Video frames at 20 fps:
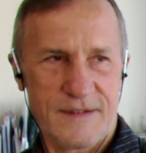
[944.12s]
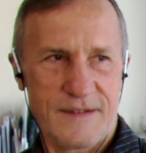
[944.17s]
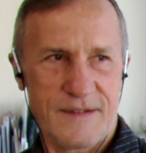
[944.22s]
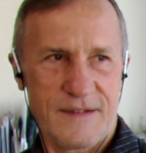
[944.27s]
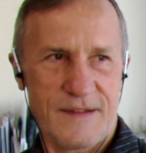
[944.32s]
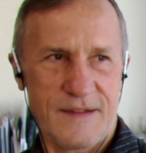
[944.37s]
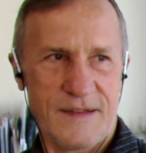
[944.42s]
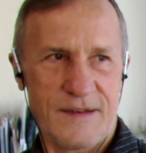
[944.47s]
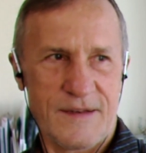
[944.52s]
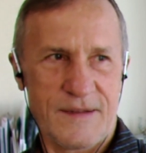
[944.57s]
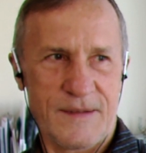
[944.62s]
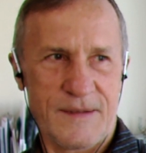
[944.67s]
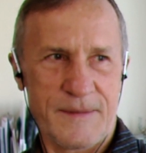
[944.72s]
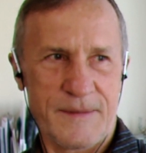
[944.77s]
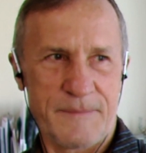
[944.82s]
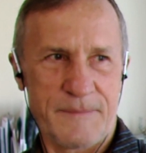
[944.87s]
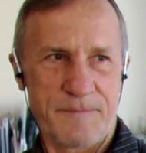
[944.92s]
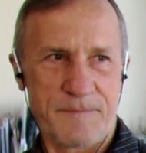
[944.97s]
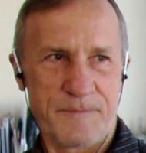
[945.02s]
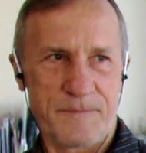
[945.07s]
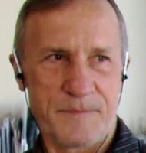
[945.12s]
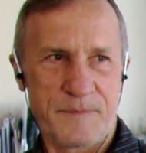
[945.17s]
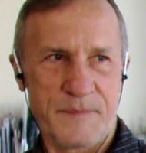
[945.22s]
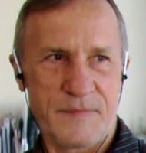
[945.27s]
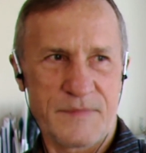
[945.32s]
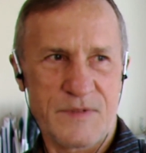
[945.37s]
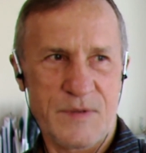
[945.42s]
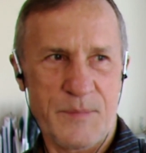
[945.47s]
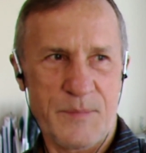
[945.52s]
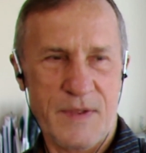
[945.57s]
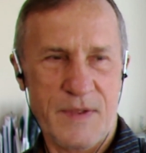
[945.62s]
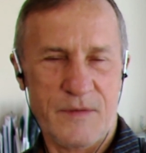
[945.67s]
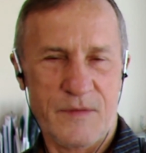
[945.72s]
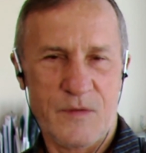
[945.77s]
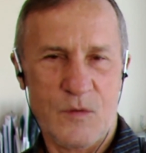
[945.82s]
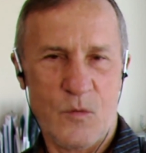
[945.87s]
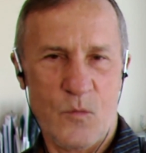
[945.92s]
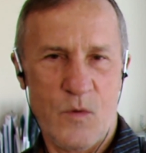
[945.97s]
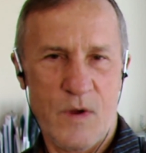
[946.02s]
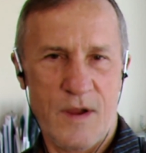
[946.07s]
and to make
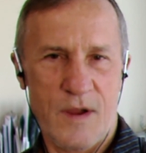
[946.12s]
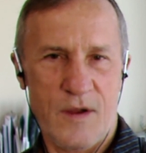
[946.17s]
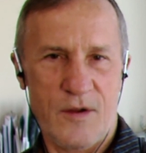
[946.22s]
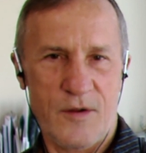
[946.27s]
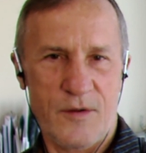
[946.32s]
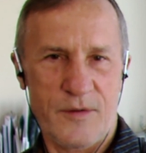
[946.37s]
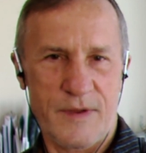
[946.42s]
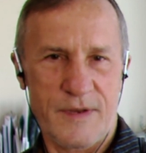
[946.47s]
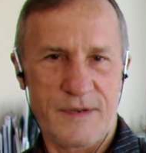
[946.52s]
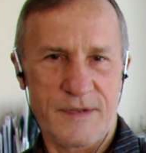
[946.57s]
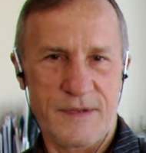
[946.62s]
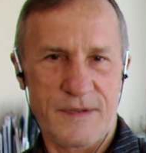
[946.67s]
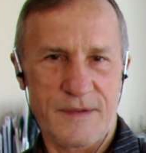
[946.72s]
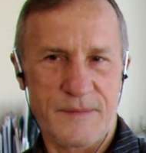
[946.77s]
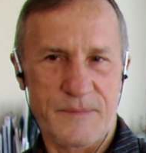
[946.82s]
us aware, and